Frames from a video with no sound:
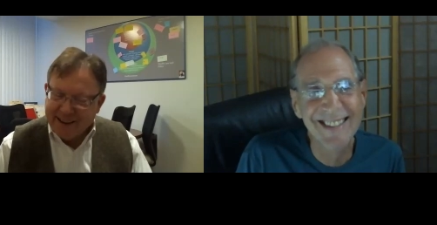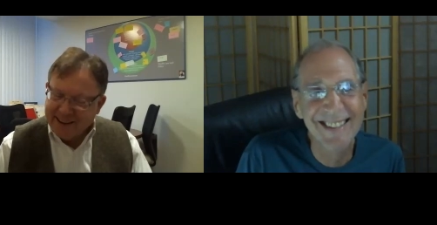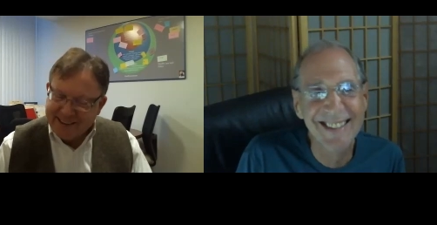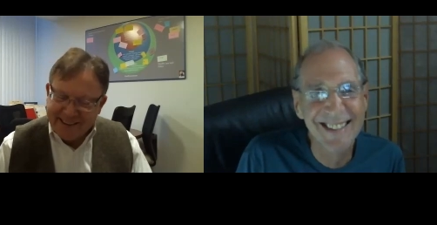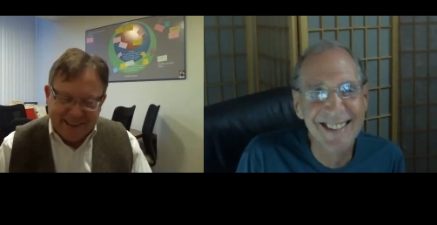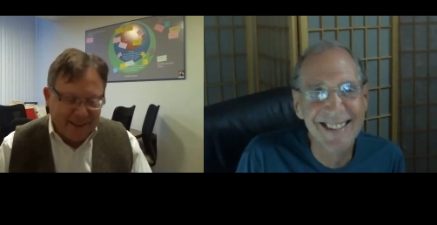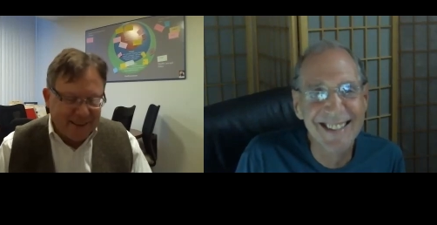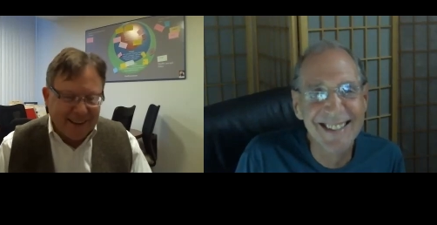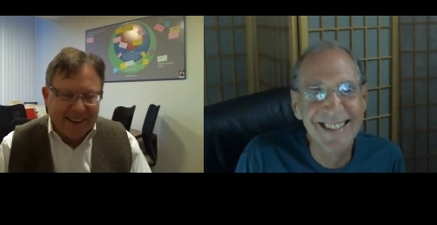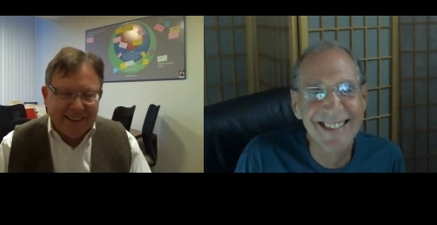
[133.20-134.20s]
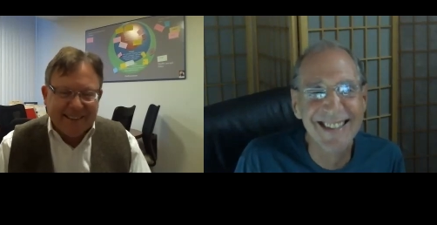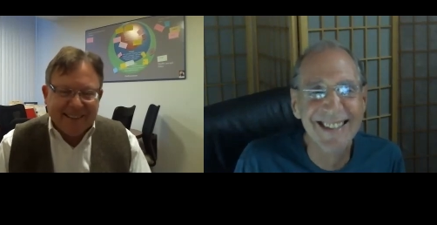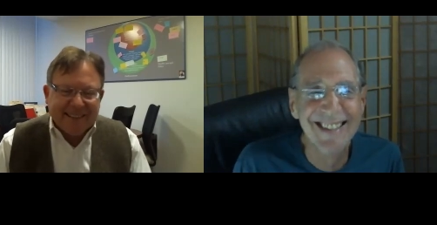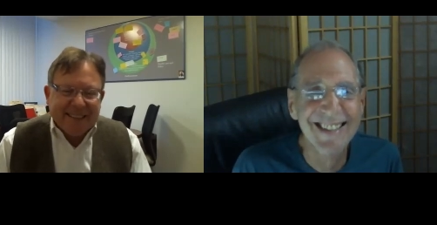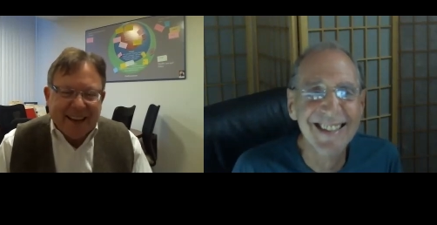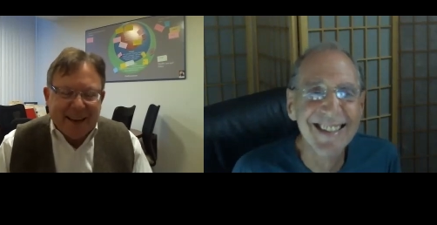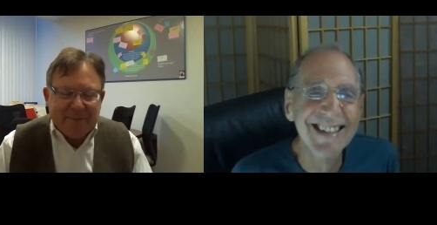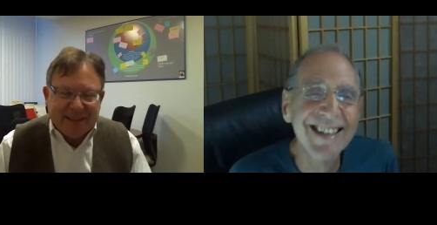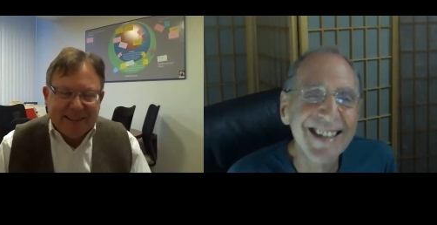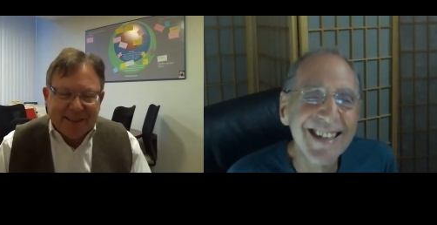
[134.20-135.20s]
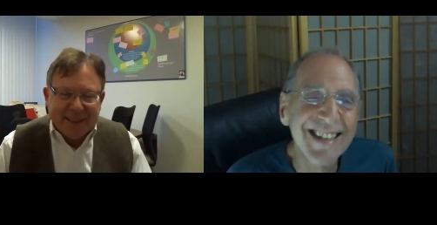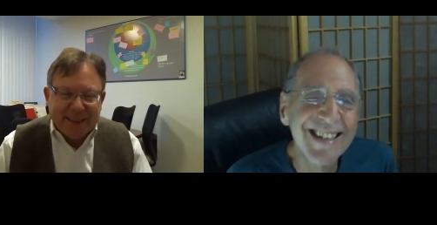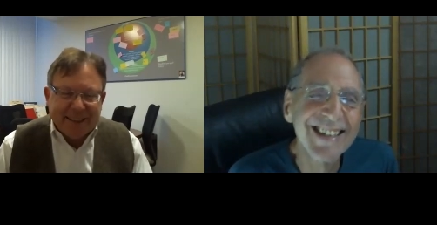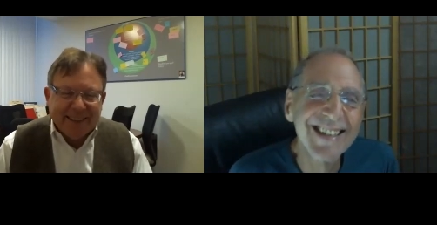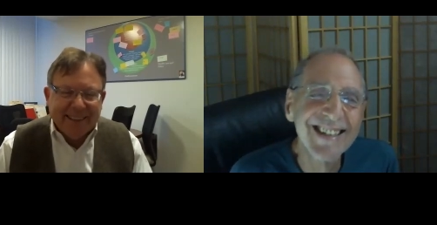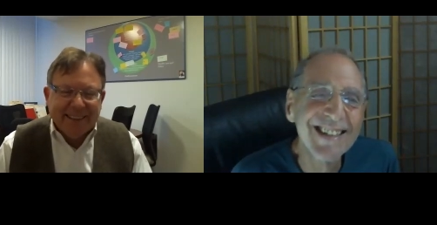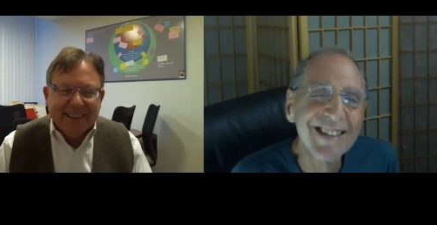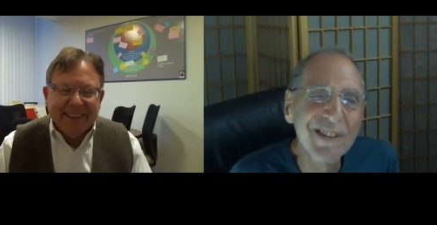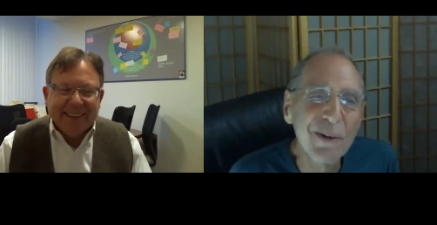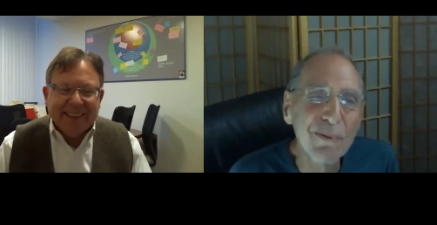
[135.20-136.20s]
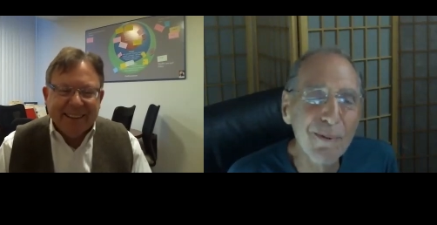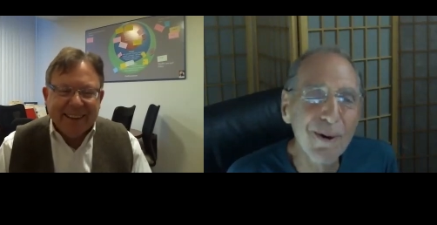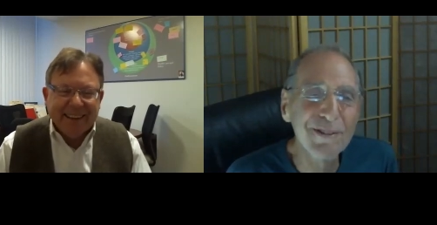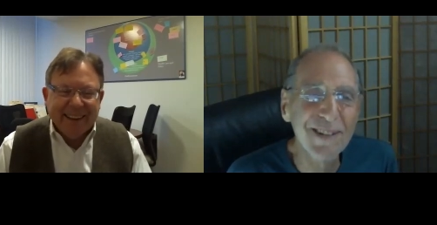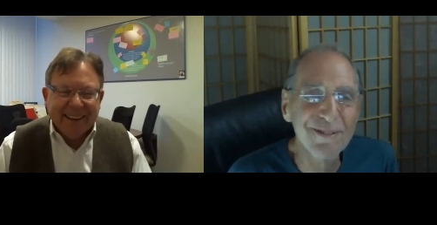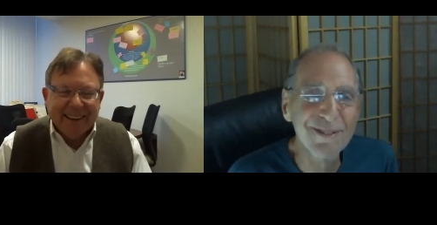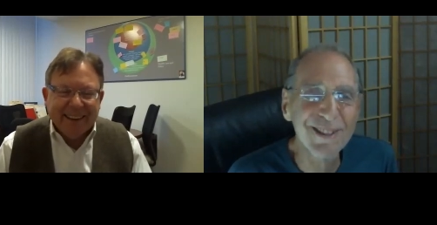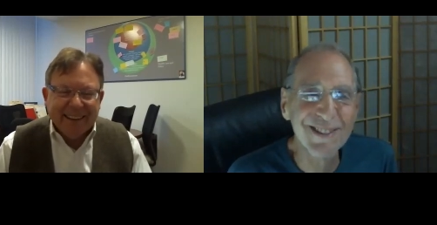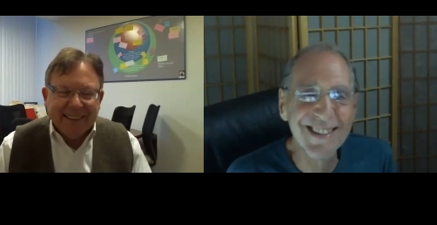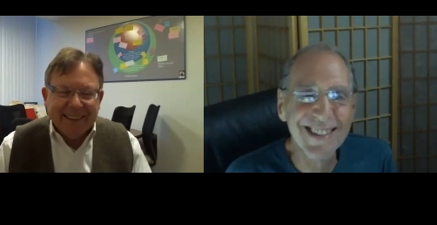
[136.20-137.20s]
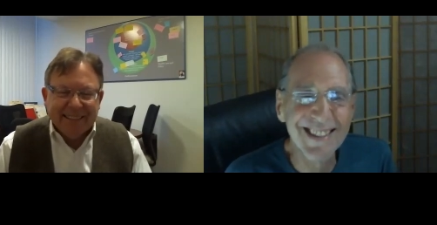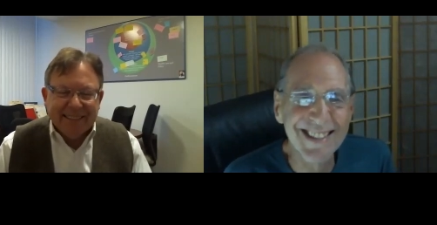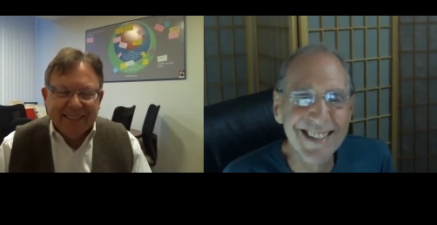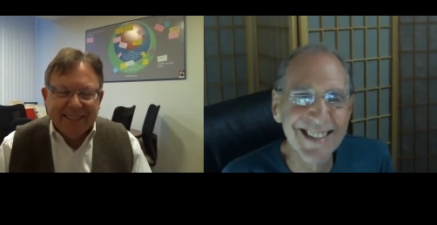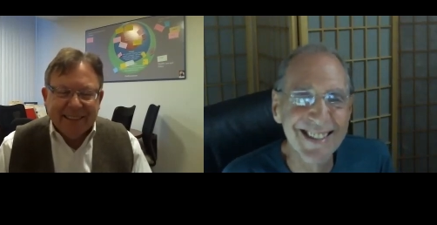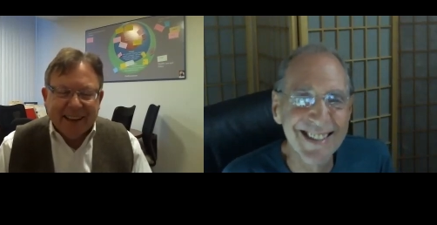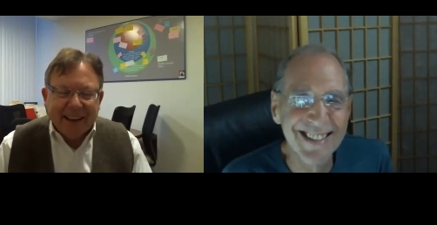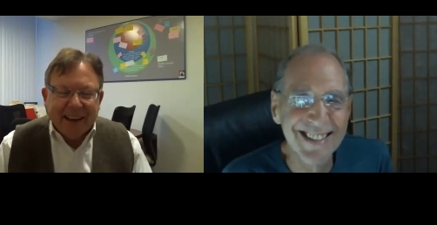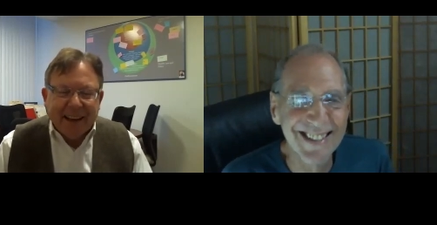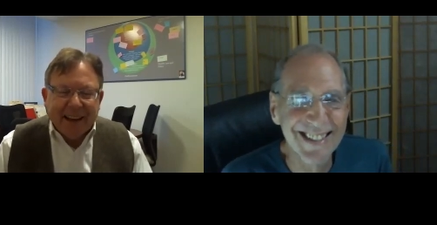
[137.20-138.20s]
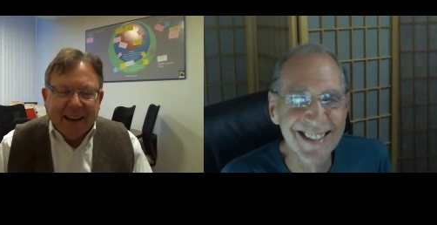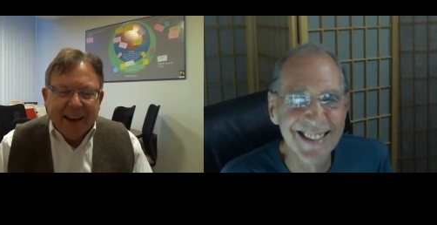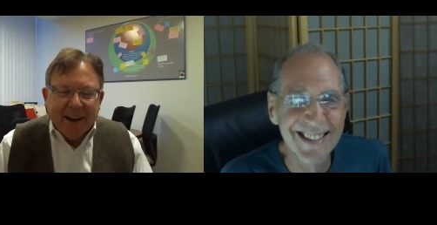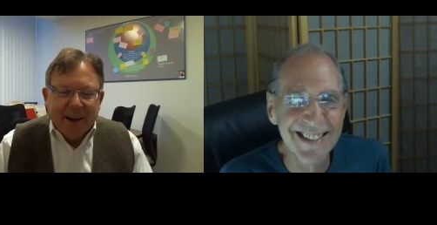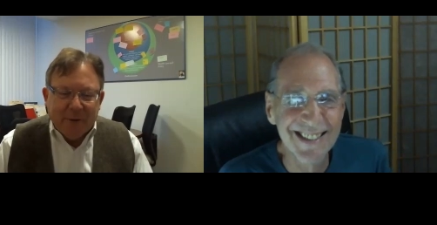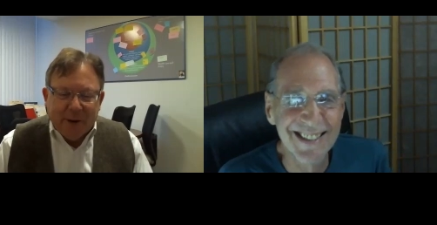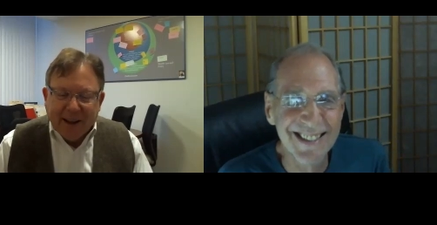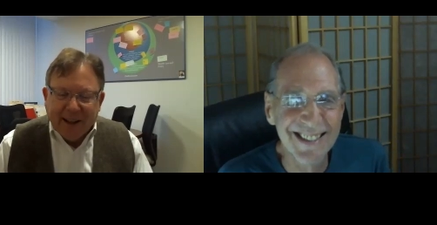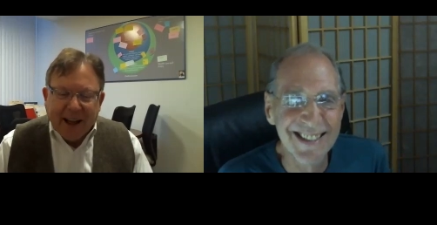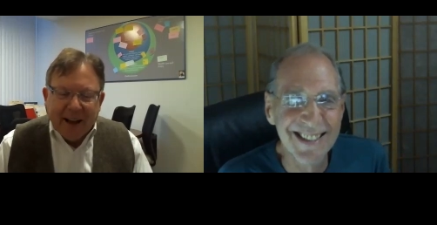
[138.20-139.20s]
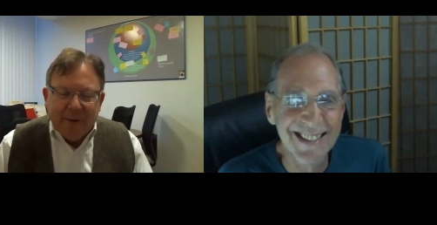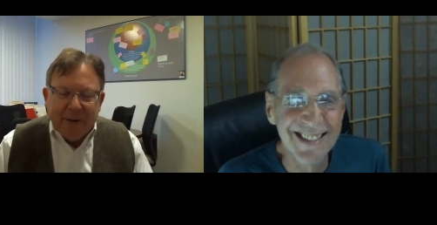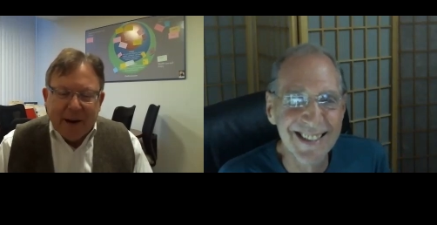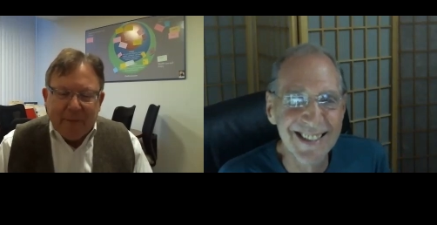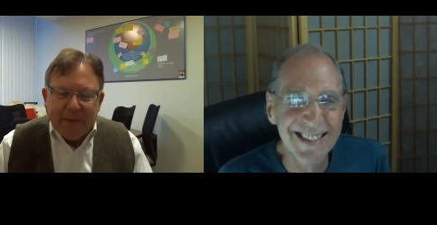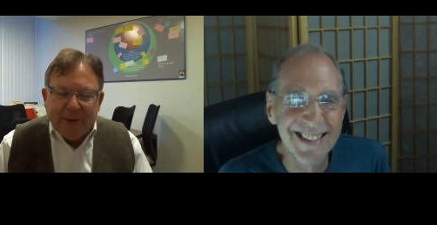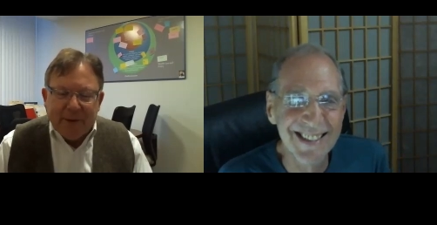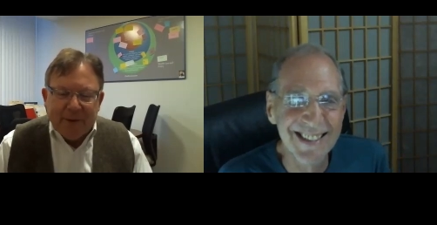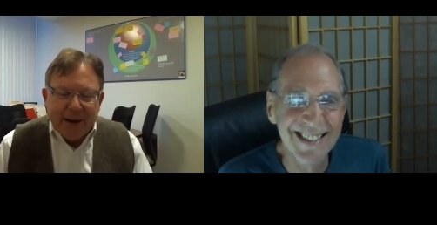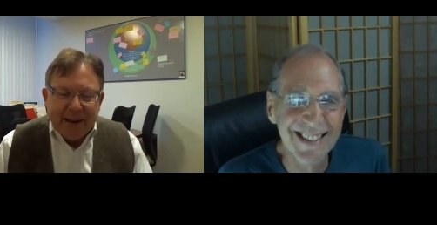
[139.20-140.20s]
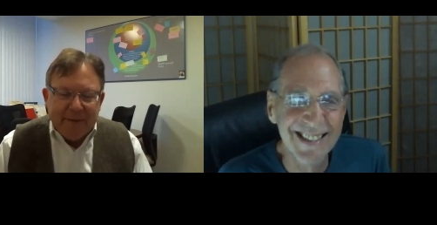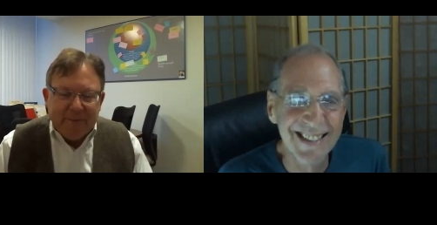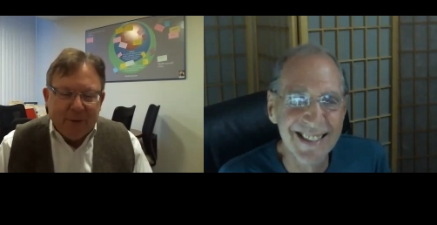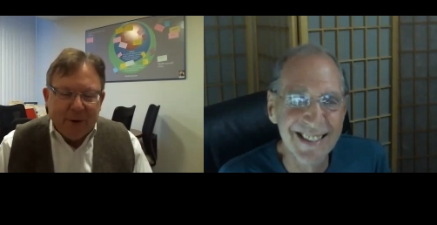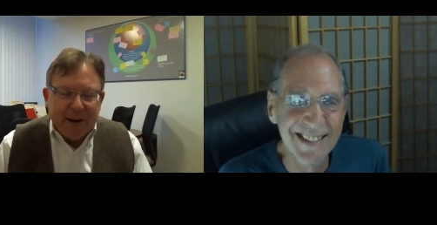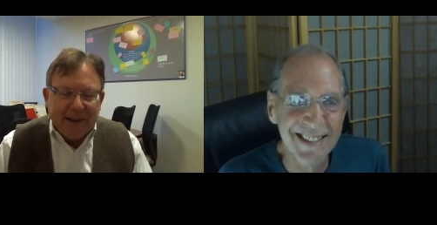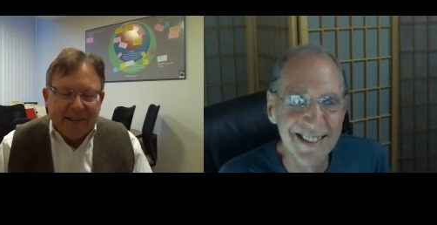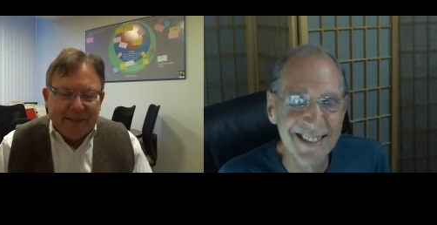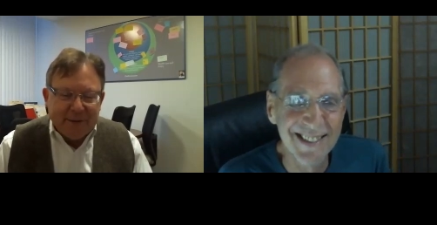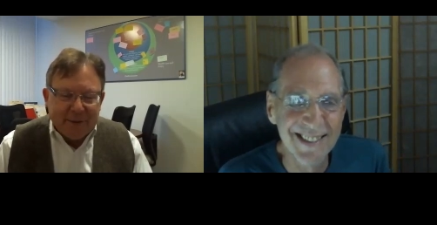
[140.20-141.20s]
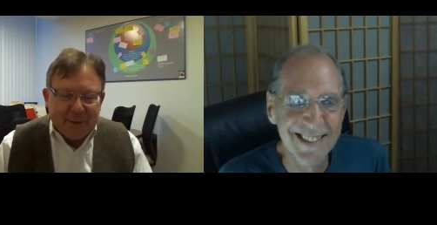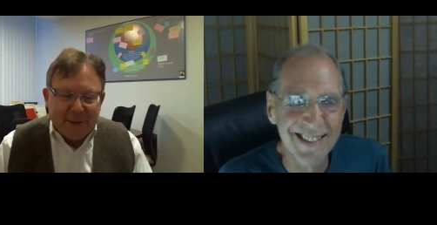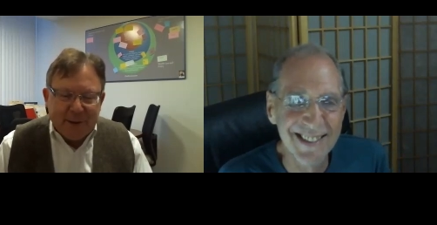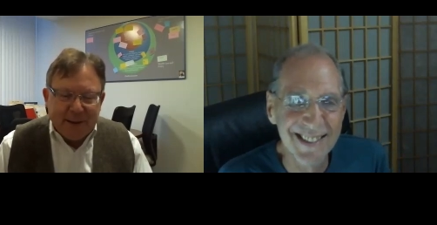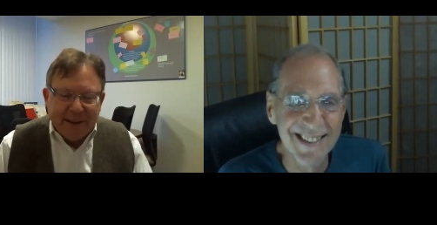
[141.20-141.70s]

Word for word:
Speaker 1: it still does. Absolutely.
Speaker 2: So, what was that vision?
Speaker 1: Well, I went up to a boarding school